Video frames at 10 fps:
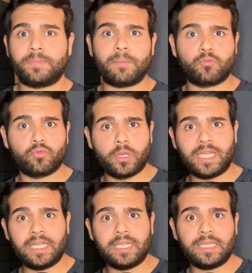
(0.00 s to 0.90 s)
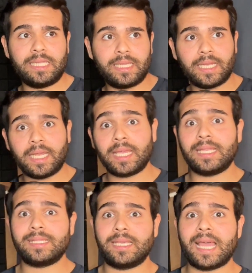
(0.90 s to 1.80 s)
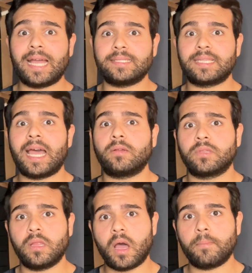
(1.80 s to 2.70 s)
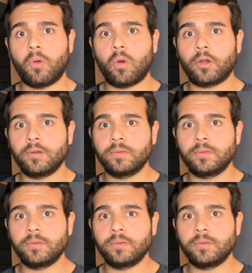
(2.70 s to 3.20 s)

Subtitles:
I'm really leaning into that sound a lot more.